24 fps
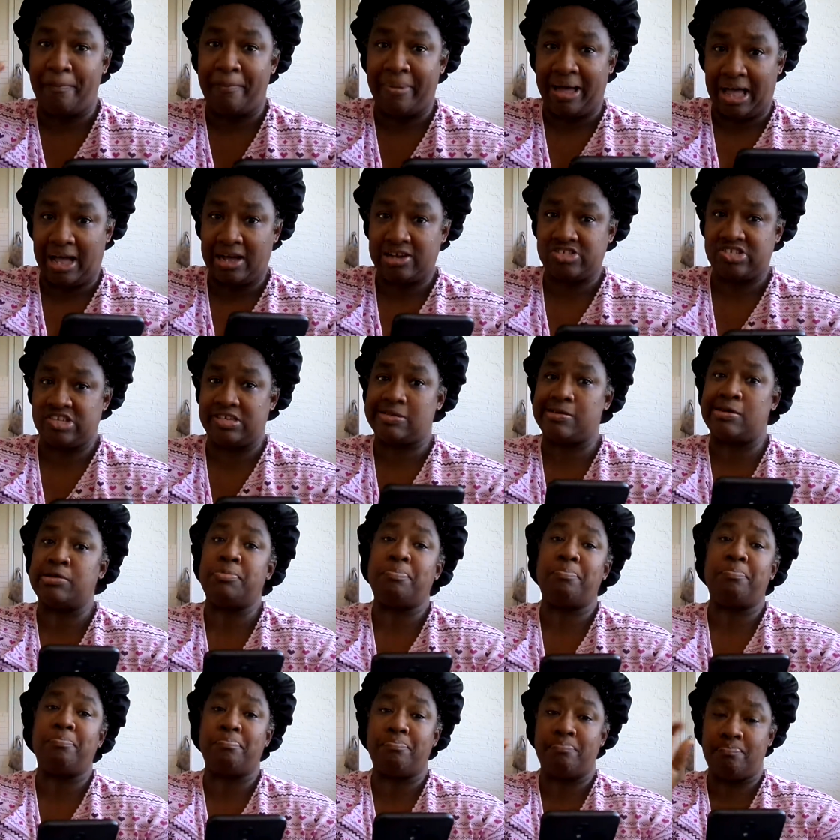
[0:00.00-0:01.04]
box
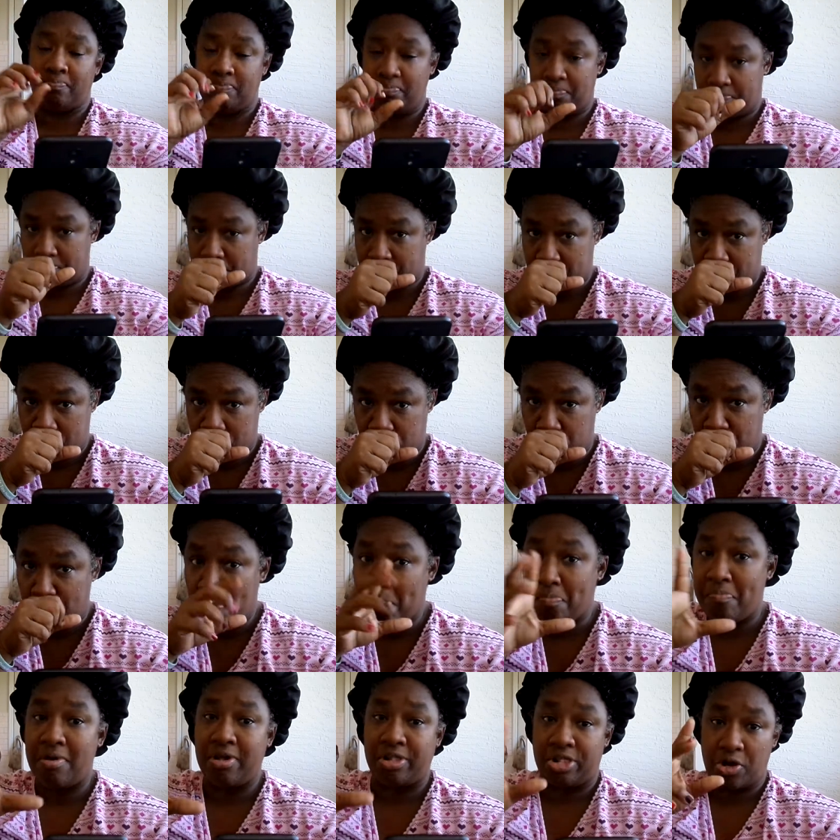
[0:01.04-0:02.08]

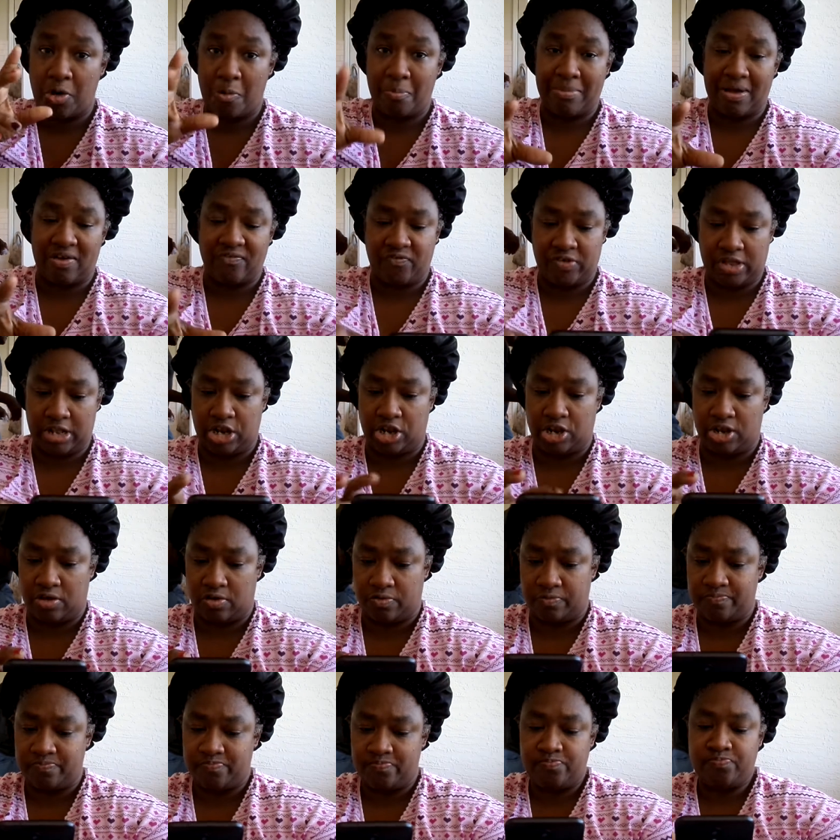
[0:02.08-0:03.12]
below my
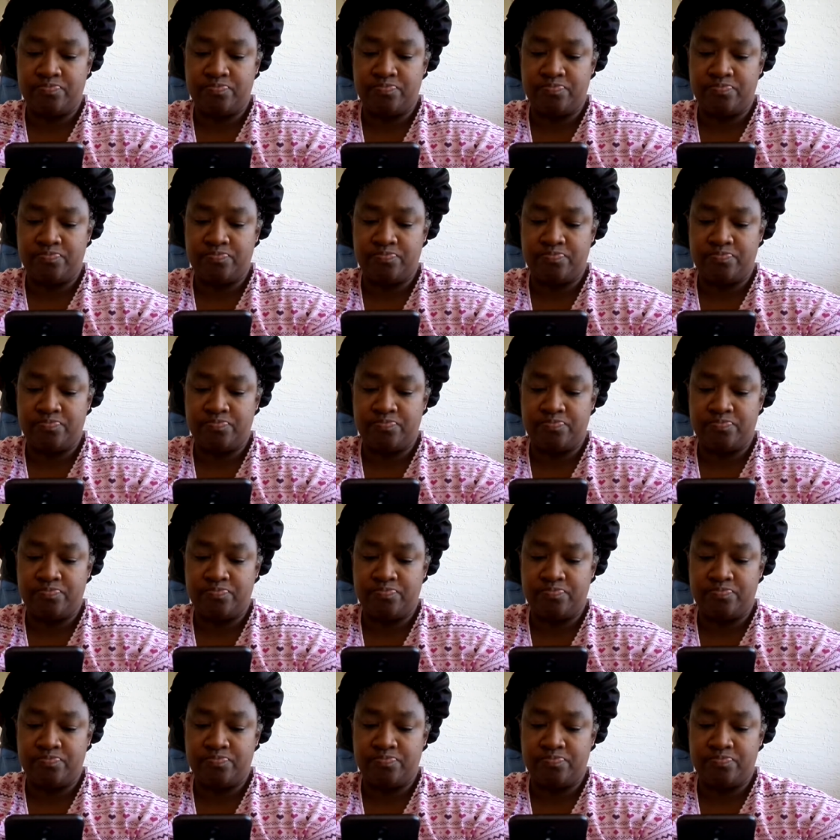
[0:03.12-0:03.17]
video.